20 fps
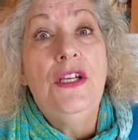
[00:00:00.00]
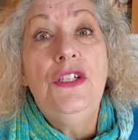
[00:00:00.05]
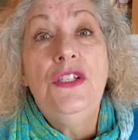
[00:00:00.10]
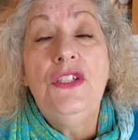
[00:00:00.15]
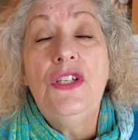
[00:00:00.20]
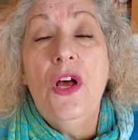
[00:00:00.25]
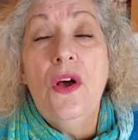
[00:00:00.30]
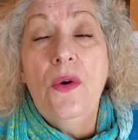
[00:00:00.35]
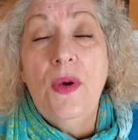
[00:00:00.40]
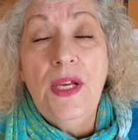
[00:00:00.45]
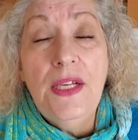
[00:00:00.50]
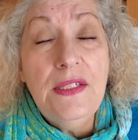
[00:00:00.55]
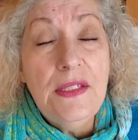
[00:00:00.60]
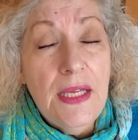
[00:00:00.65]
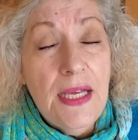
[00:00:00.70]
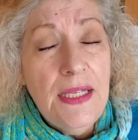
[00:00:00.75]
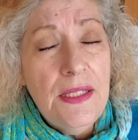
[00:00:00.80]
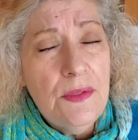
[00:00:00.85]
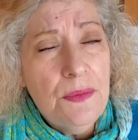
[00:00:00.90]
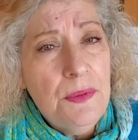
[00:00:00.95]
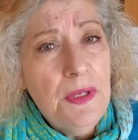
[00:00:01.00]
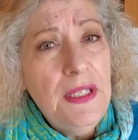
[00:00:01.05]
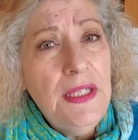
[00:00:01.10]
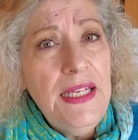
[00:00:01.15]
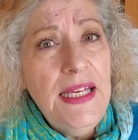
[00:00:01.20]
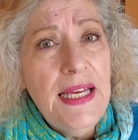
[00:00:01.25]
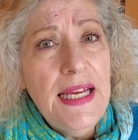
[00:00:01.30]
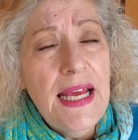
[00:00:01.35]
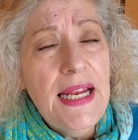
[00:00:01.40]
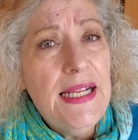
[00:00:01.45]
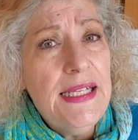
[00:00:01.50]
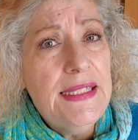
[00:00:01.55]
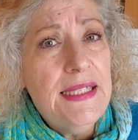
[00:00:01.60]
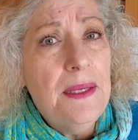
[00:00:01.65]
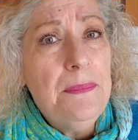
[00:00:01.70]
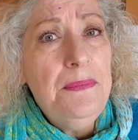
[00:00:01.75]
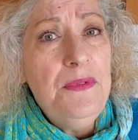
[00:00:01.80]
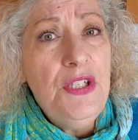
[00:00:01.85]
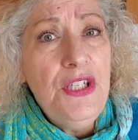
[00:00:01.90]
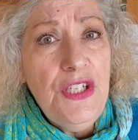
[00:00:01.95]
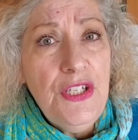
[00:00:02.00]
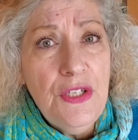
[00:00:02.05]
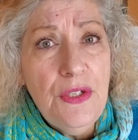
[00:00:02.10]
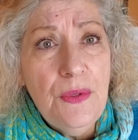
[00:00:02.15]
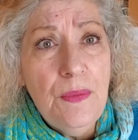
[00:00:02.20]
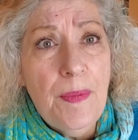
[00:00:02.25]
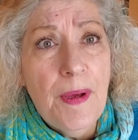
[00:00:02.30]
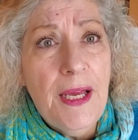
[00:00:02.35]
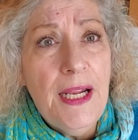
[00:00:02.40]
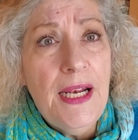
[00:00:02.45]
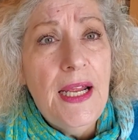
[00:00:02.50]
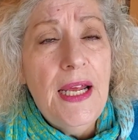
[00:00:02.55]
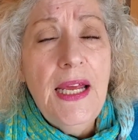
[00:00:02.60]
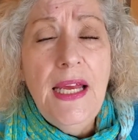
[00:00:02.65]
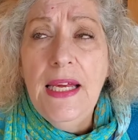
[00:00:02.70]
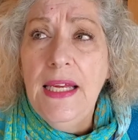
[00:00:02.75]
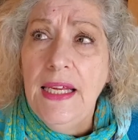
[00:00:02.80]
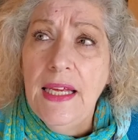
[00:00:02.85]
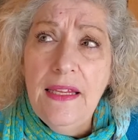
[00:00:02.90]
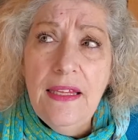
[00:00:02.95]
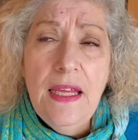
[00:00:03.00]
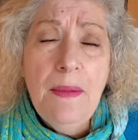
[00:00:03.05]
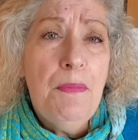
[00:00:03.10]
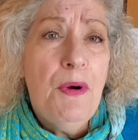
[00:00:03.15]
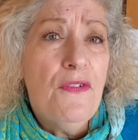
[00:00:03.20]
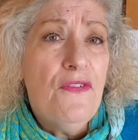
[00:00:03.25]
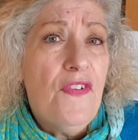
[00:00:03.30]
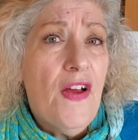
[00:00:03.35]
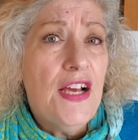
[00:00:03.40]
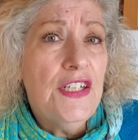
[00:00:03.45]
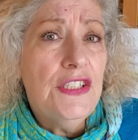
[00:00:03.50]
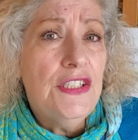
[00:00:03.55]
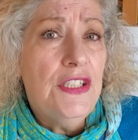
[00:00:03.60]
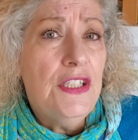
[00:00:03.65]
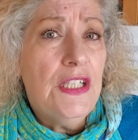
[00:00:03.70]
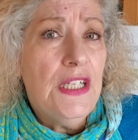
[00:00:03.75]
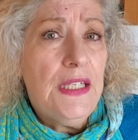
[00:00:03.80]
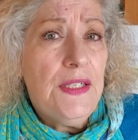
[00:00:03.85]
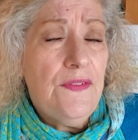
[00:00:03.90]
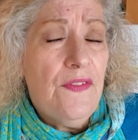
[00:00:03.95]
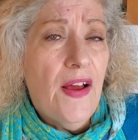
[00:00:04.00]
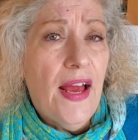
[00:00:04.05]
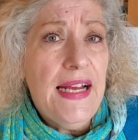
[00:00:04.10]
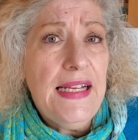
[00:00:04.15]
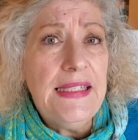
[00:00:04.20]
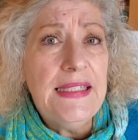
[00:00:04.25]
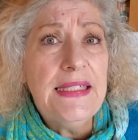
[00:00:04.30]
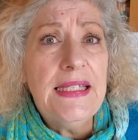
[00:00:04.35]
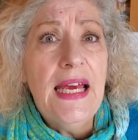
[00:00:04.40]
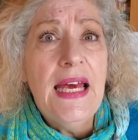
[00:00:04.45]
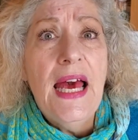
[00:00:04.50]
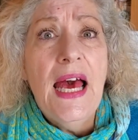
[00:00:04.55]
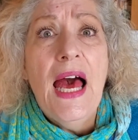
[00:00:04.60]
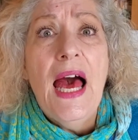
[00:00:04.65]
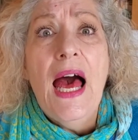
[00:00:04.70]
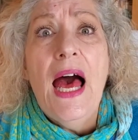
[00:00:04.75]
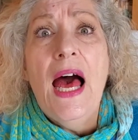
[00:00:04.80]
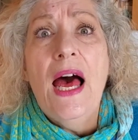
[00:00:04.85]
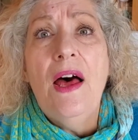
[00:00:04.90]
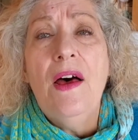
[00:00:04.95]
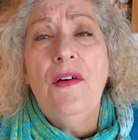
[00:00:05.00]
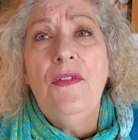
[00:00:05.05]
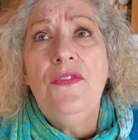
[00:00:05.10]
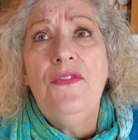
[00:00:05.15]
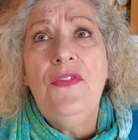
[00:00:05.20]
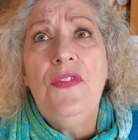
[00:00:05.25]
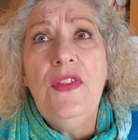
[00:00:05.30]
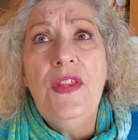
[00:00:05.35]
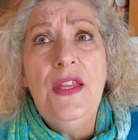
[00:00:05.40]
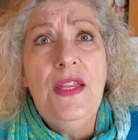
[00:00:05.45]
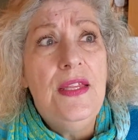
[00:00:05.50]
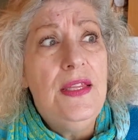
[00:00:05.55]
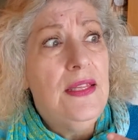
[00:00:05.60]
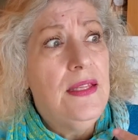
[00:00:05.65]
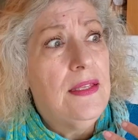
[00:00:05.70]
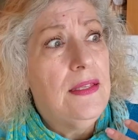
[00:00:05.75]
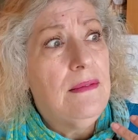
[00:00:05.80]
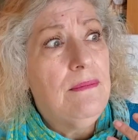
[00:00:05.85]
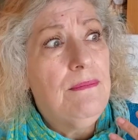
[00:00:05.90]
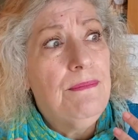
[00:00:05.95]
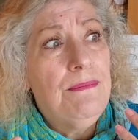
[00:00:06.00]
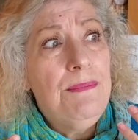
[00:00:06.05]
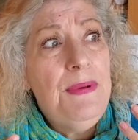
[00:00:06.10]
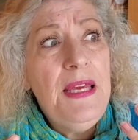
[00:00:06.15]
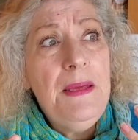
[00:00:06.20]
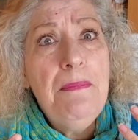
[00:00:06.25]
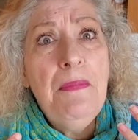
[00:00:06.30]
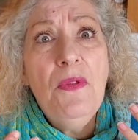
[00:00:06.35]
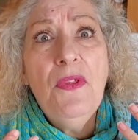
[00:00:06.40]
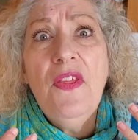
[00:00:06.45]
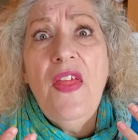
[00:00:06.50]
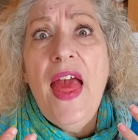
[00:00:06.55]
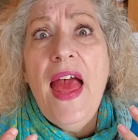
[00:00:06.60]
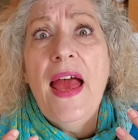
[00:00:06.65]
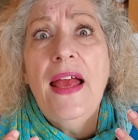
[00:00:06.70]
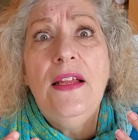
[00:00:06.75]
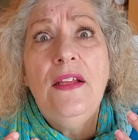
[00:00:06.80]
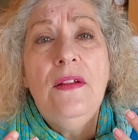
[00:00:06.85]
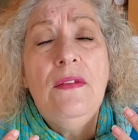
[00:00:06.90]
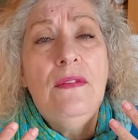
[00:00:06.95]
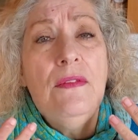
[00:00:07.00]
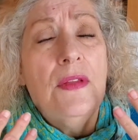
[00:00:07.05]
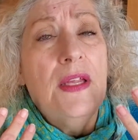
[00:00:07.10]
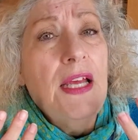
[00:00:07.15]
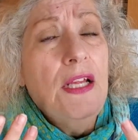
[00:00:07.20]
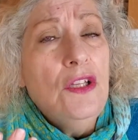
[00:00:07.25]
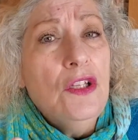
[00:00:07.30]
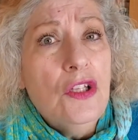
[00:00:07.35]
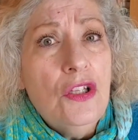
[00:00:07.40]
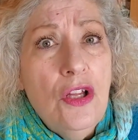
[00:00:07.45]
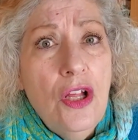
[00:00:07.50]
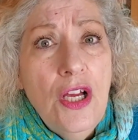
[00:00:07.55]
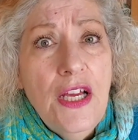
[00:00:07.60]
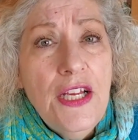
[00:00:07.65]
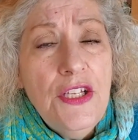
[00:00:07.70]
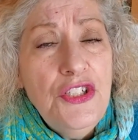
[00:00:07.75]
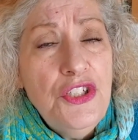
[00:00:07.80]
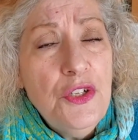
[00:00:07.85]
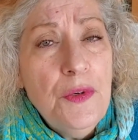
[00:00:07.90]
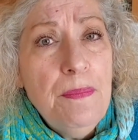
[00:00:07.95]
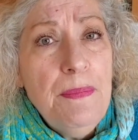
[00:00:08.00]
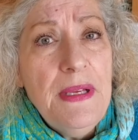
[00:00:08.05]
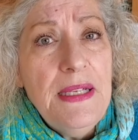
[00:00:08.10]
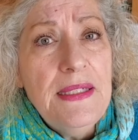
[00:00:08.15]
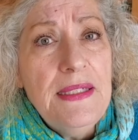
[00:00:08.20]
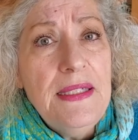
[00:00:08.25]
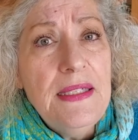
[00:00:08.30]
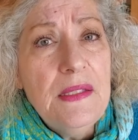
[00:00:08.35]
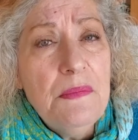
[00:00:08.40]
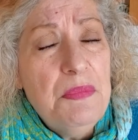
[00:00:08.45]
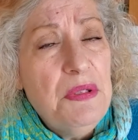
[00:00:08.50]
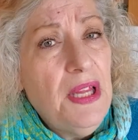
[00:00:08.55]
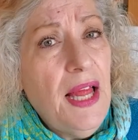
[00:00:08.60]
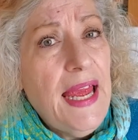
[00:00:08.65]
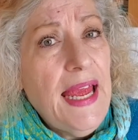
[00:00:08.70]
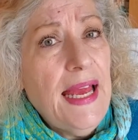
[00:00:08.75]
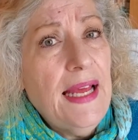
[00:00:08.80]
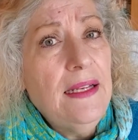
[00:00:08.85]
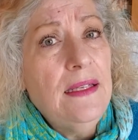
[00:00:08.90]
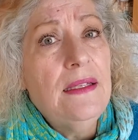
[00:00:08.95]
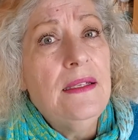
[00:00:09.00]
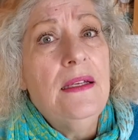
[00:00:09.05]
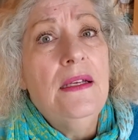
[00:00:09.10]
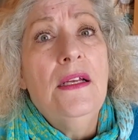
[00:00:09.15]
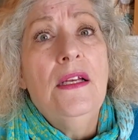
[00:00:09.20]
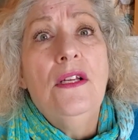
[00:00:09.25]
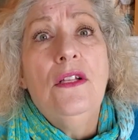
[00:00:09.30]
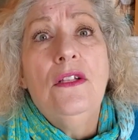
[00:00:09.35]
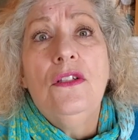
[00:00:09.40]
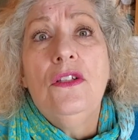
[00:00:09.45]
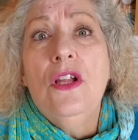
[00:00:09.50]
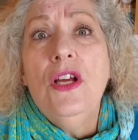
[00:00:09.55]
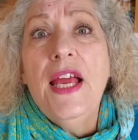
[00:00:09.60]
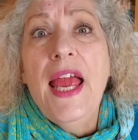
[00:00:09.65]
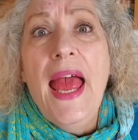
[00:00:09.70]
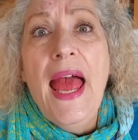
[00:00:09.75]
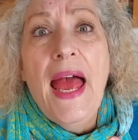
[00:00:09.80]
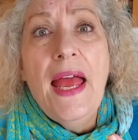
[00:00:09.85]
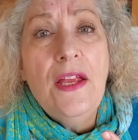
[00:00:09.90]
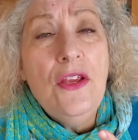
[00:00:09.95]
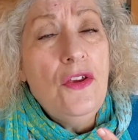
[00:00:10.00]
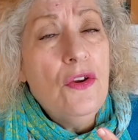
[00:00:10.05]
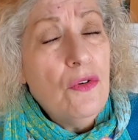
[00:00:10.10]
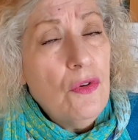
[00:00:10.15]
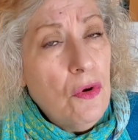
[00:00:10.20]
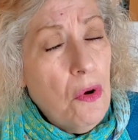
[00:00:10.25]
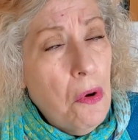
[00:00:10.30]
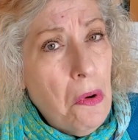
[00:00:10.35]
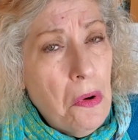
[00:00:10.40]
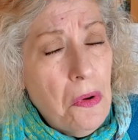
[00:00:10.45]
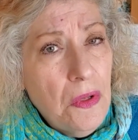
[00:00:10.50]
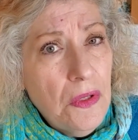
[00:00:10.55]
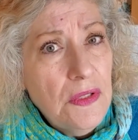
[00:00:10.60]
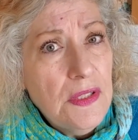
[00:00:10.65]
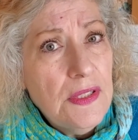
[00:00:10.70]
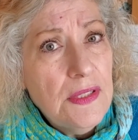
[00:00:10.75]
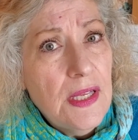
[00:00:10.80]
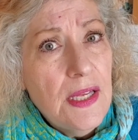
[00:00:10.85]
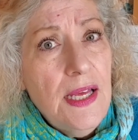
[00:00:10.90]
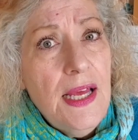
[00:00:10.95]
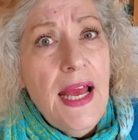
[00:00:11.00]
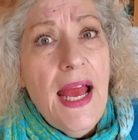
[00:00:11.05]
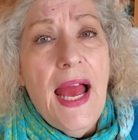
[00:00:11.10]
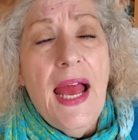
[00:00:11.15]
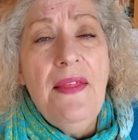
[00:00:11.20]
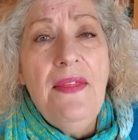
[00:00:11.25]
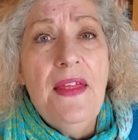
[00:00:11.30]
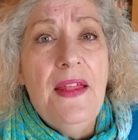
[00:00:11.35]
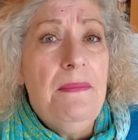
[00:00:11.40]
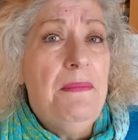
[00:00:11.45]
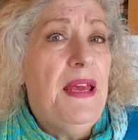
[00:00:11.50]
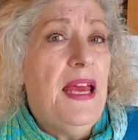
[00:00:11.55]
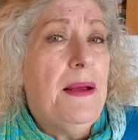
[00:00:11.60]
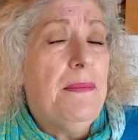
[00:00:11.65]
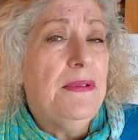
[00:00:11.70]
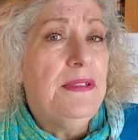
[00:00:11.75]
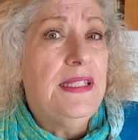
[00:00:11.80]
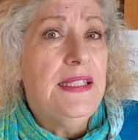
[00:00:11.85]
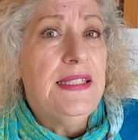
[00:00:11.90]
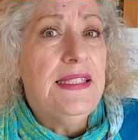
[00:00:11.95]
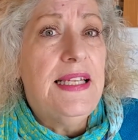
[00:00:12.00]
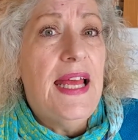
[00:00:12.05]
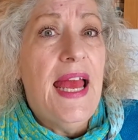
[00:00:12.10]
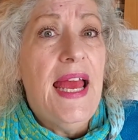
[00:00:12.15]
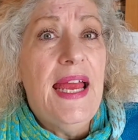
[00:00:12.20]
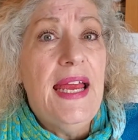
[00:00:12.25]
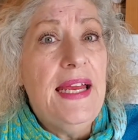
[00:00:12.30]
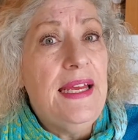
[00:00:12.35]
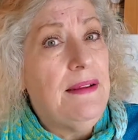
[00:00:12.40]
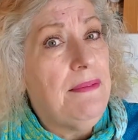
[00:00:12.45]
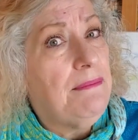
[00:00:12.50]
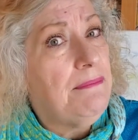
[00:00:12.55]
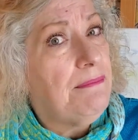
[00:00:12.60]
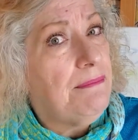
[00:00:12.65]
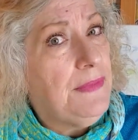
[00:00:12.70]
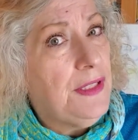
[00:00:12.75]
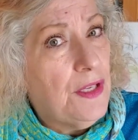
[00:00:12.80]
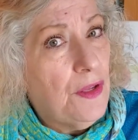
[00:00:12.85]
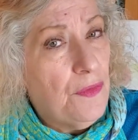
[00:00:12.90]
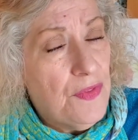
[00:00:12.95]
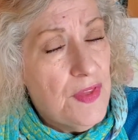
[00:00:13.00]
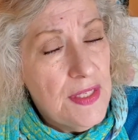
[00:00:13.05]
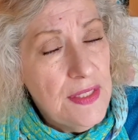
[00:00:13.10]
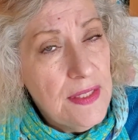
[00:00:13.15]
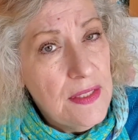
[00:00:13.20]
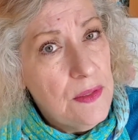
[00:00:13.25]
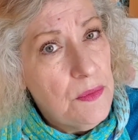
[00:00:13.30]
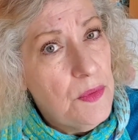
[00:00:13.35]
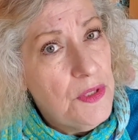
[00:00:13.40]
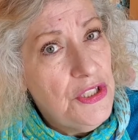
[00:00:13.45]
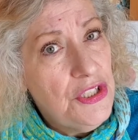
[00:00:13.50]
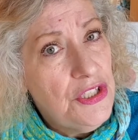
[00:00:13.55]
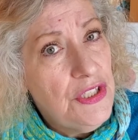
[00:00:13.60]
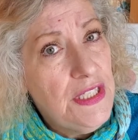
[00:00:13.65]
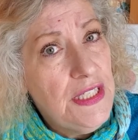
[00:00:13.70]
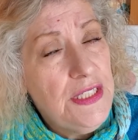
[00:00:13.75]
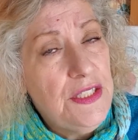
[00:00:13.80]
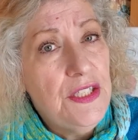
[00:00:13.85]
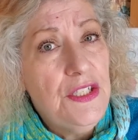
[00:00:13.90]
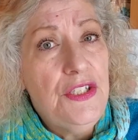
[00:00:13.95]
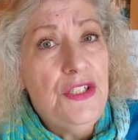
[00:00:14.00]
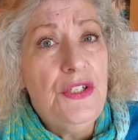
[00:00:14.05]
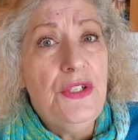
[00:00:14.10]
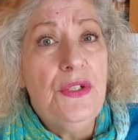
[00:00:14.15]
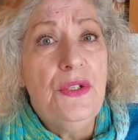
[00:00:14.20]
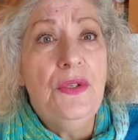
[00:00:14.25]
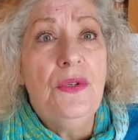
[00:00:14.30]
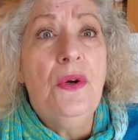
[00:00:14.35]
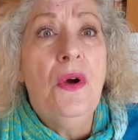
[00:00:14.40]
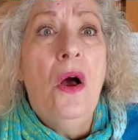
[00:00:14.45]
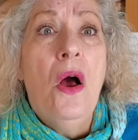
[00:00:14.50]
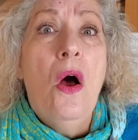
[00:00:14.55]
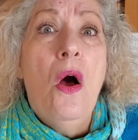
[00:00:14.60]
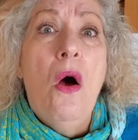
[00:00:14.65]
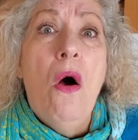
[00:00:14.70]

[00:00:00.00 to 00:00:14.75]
So it's really, again, it's up to you, but get the professional advice of people that can look at your business plan, look at your goals, and then be able to say, this is what you need to do.